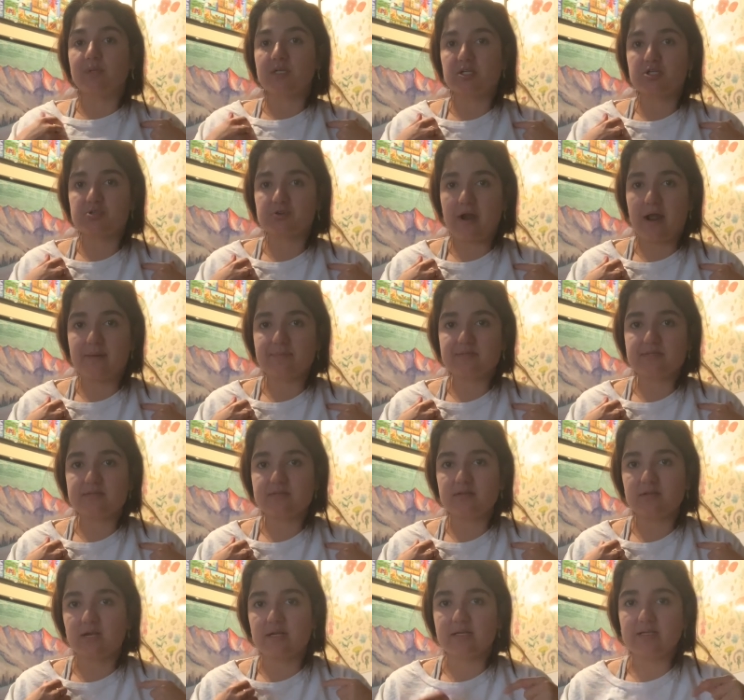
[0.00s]
straps,
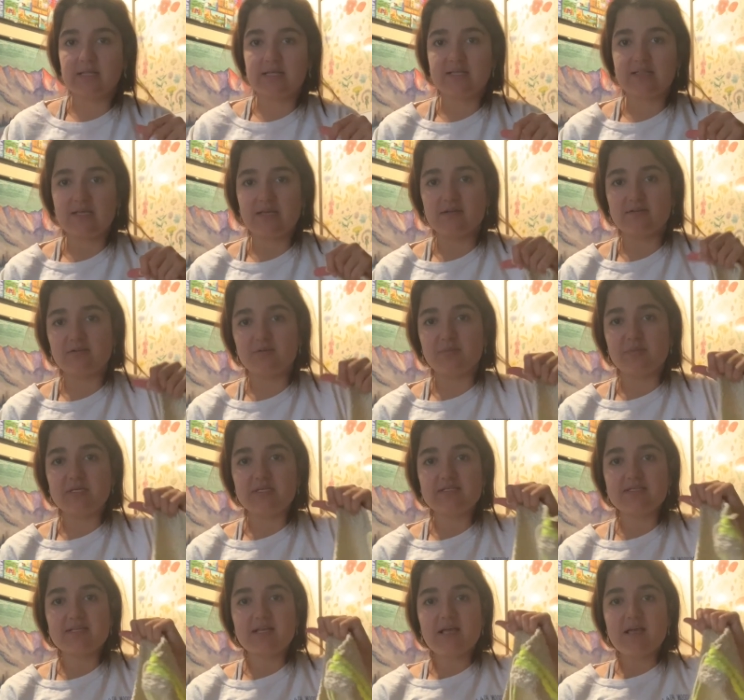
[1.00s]
kind of like the other
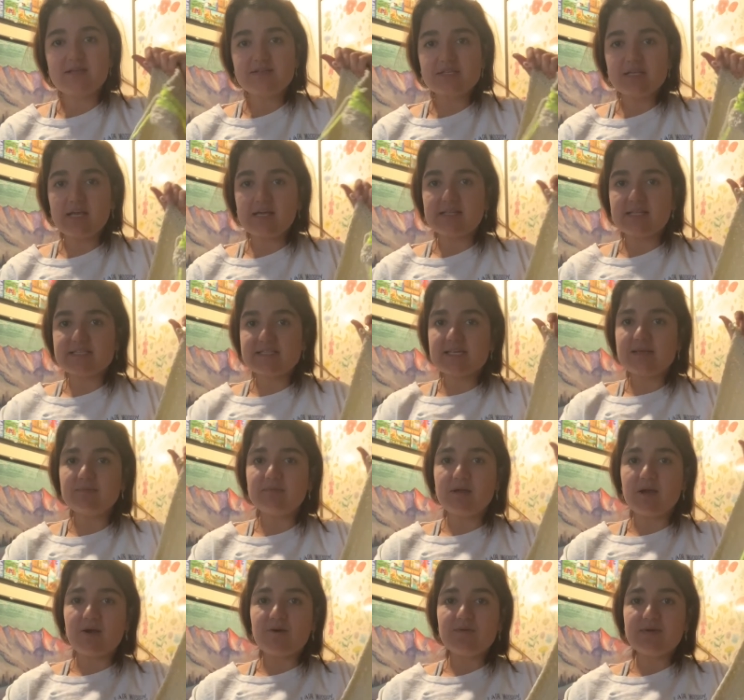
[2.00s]
piece. So yeah, let's keep
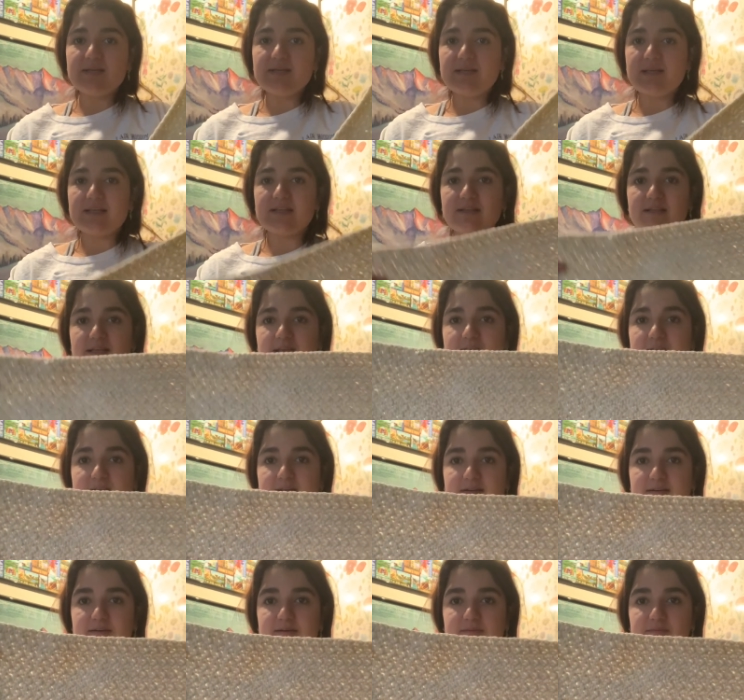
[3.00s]
going, and then
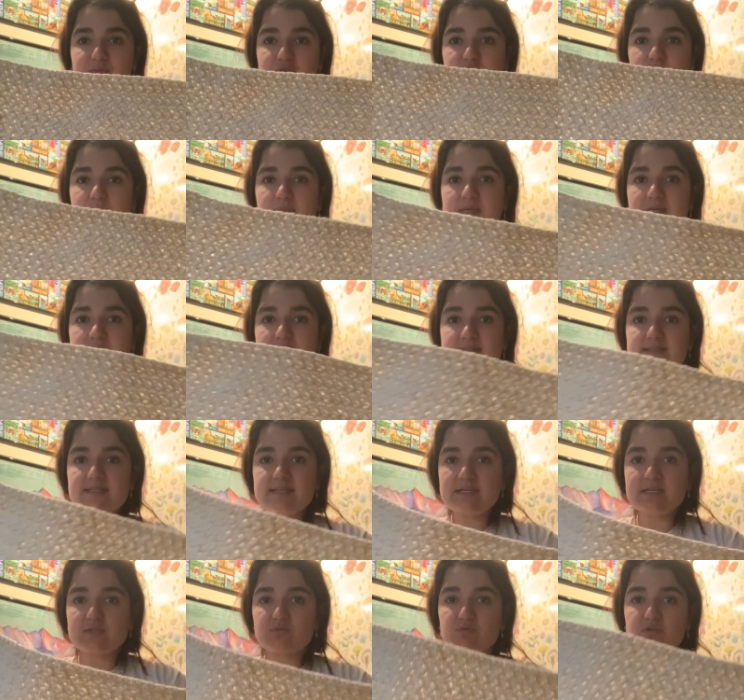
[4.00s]
should be
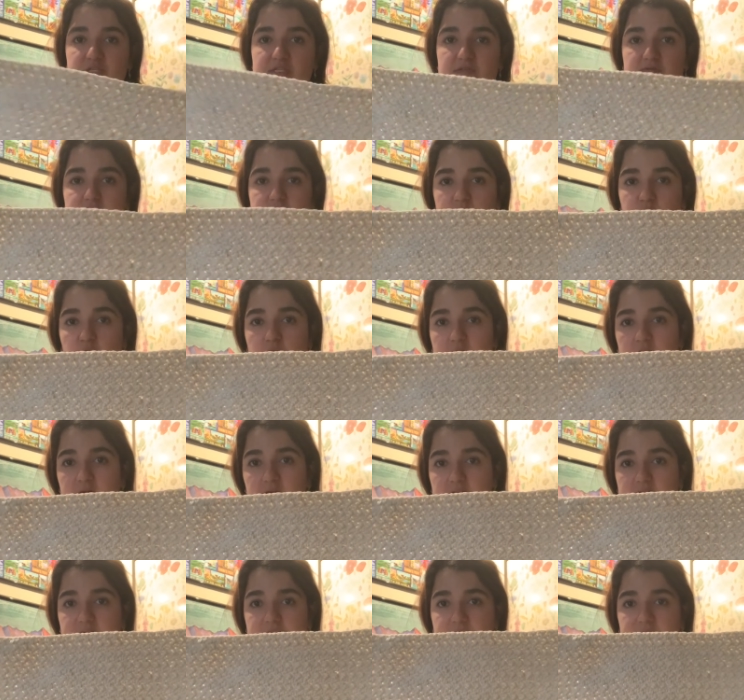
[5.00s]
easy because we're just using one
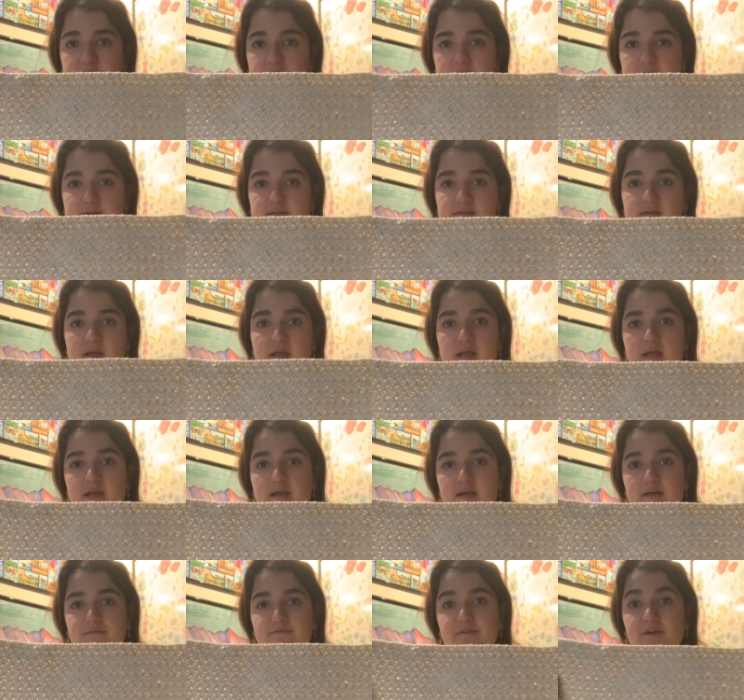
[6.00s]
color and
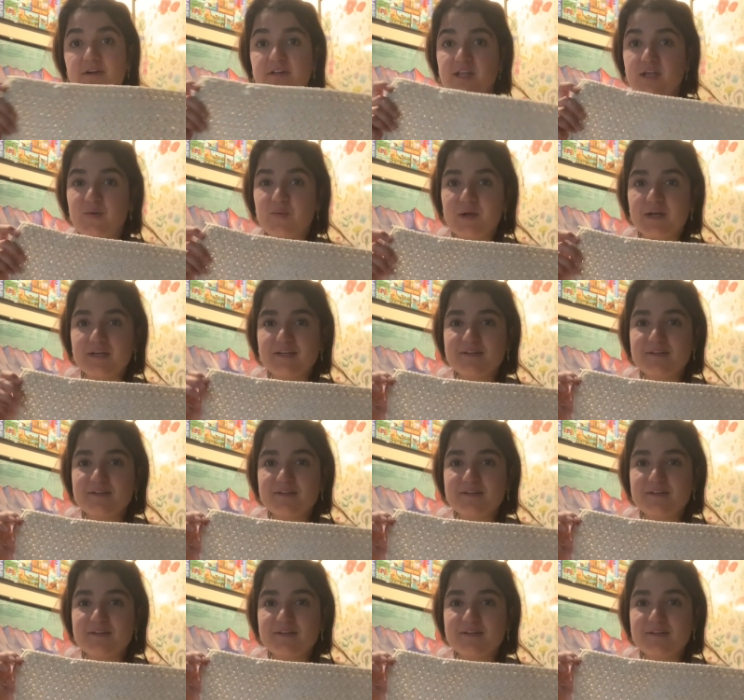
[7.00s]
fairly quick.